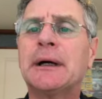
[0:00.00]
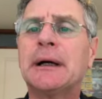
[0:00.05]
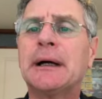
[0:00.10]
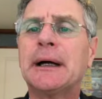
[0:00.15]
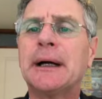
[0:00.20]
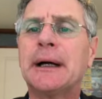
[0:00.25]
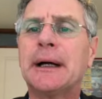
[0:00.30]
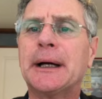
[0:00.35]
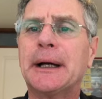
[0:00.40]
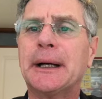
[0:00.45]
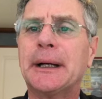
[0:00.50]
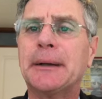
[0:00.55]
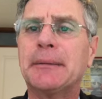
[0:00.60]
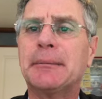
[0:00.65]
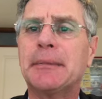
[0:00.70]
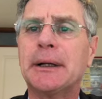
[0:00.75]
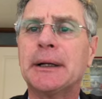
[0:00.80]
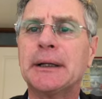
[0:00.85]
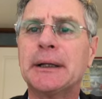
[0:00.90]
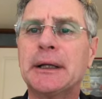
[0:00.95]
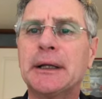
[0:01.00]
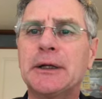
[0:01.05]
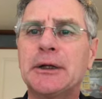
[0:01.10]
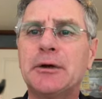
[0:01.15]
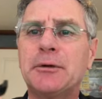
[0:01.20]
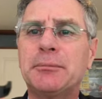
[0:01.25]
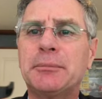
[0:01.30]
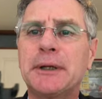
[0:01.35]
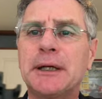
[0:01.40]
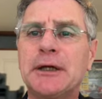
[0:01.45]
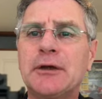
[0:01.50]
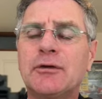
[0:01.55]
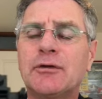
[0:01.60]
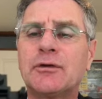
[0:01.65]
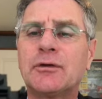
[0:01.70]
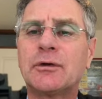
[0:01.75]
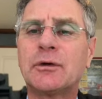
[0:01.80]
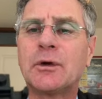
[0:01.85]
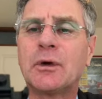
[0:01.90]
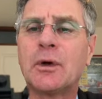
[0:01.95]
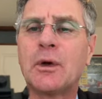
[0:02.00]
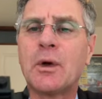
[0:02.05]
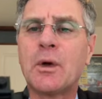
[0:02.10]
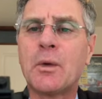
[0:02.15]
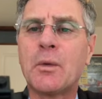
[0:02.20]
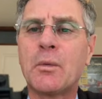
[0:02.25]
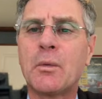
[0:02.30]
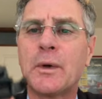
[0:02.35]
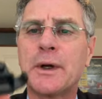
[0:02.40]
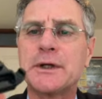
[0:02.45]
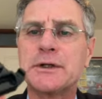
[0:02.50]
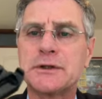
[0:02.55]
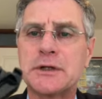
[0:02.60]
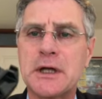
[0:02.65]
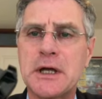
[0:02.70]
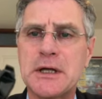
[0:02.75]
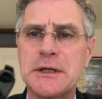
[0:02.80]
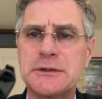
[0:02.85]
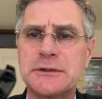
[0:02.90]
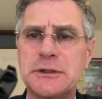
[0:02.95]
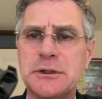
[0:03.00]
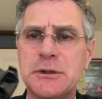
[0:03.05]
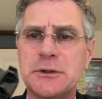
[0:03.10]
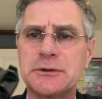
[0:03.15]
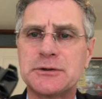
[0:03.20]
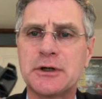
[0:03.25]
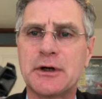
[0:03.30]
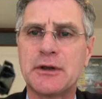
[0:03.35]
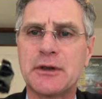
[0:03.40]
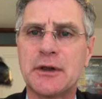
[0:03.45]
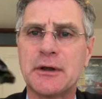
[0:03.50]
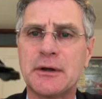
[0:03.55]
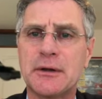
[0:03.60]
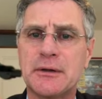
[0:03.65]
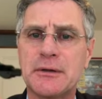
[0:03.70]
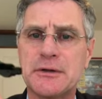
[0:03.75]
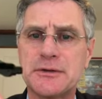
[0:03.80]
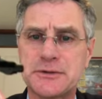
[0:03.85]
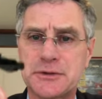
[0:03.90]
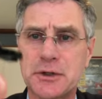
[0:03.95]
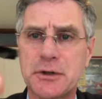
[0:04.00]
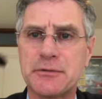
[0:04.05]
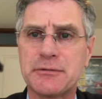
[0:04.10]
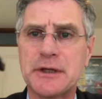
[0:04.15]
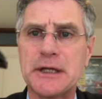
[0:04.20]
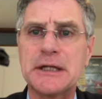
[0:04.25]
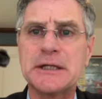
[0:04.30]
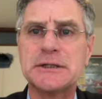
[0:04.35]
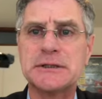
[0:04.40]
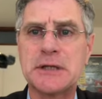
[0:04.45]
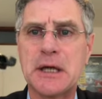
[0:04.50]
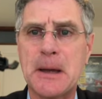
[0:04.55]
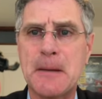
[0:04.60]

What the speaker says: a new piece which is used on there's 2 of these,